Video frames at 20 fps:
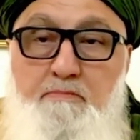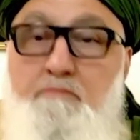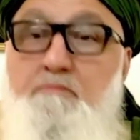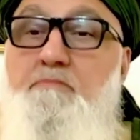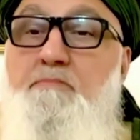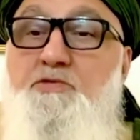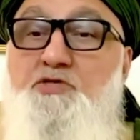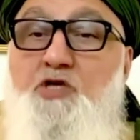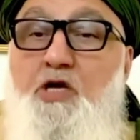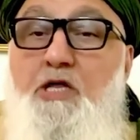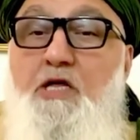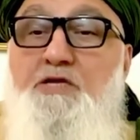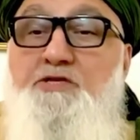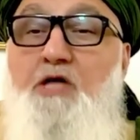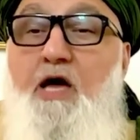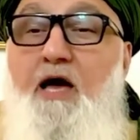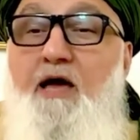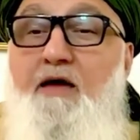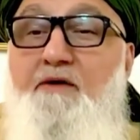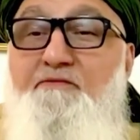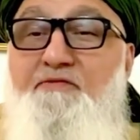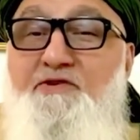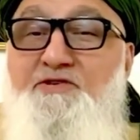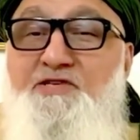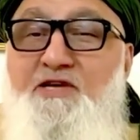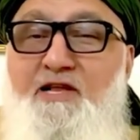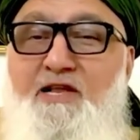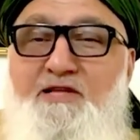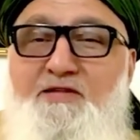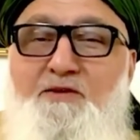InshaAllah time for
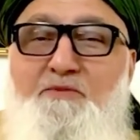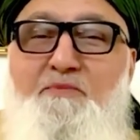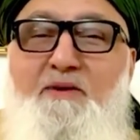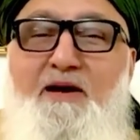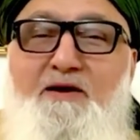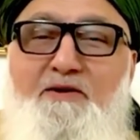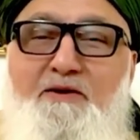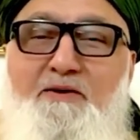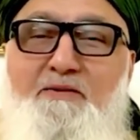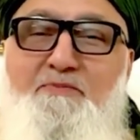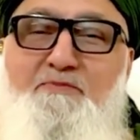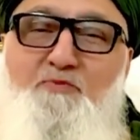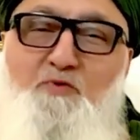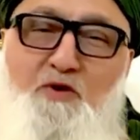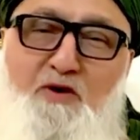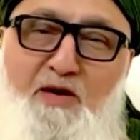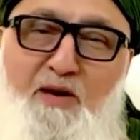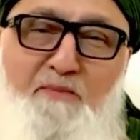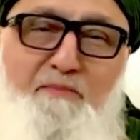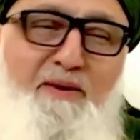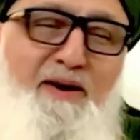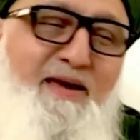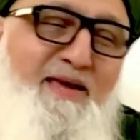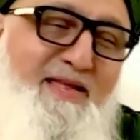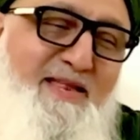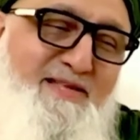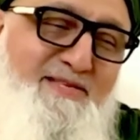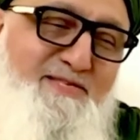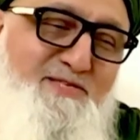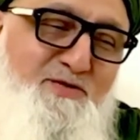Salatul Maghrib, we'll come back
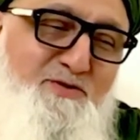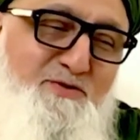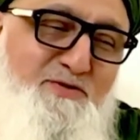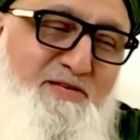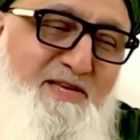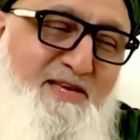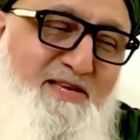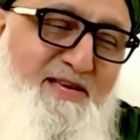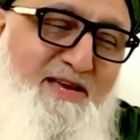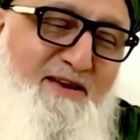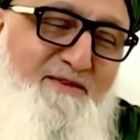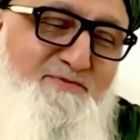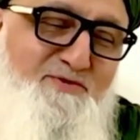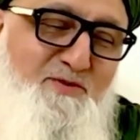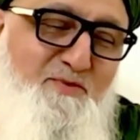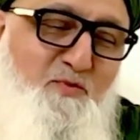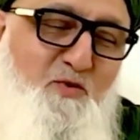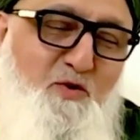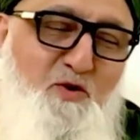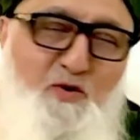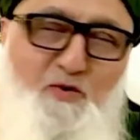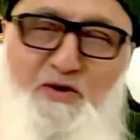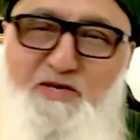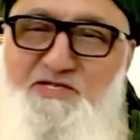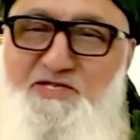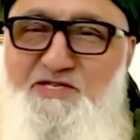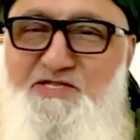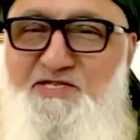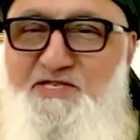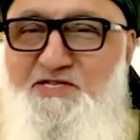and answer and have some more
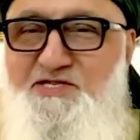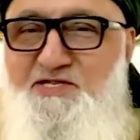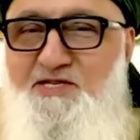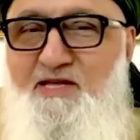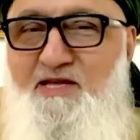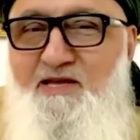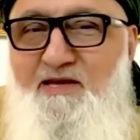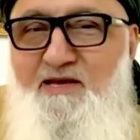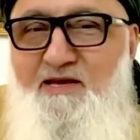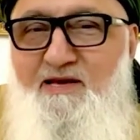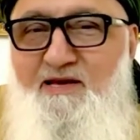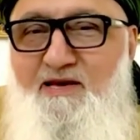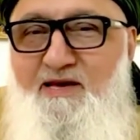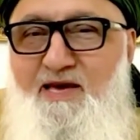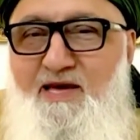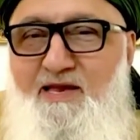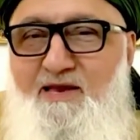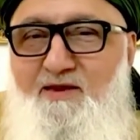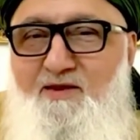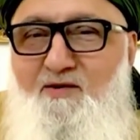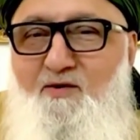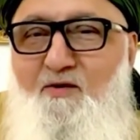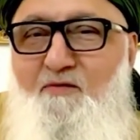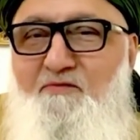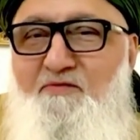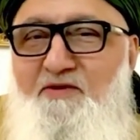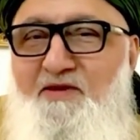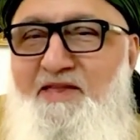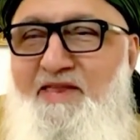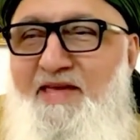questions and
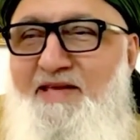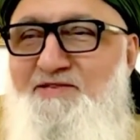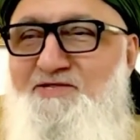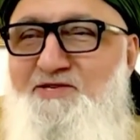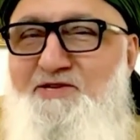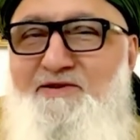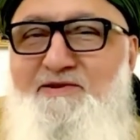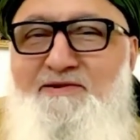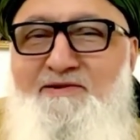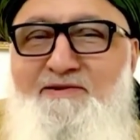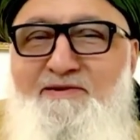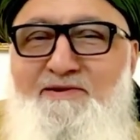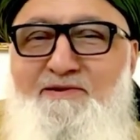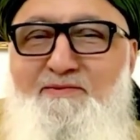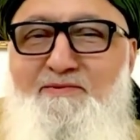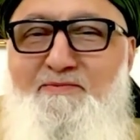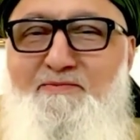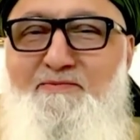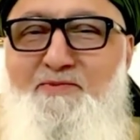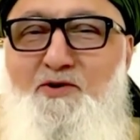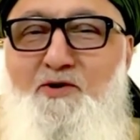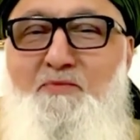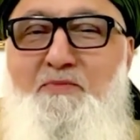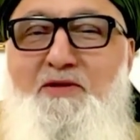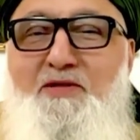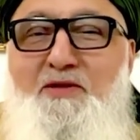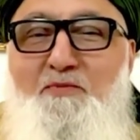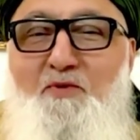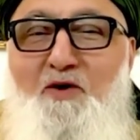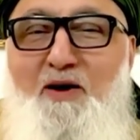hopefully an answer. Bi
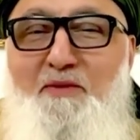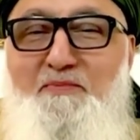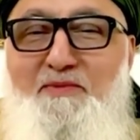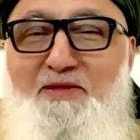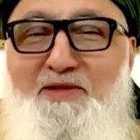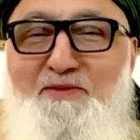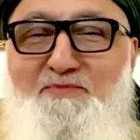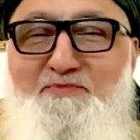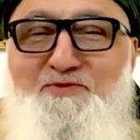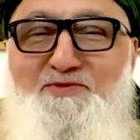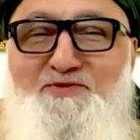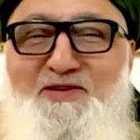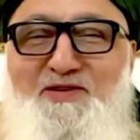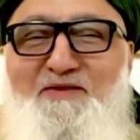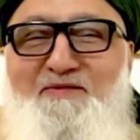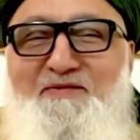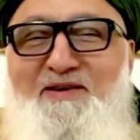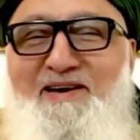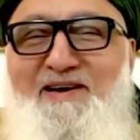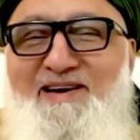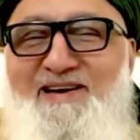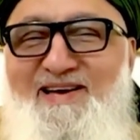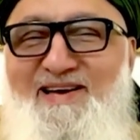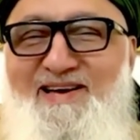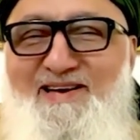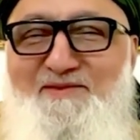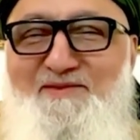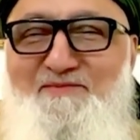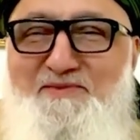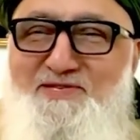hurmati Muhammadin Mustafa,
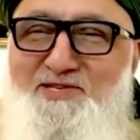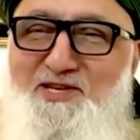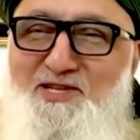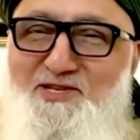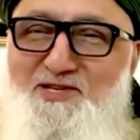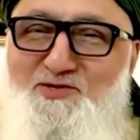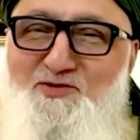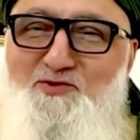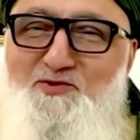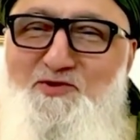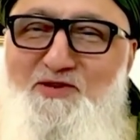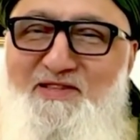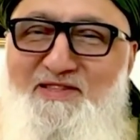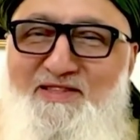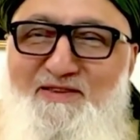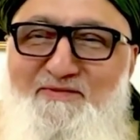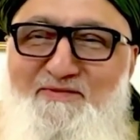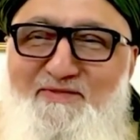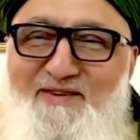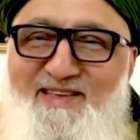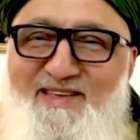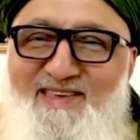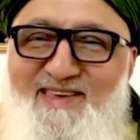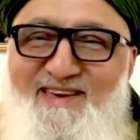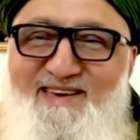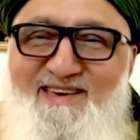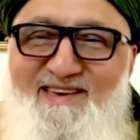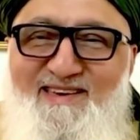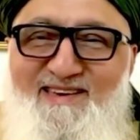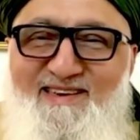Basir Surat al-Fatiha.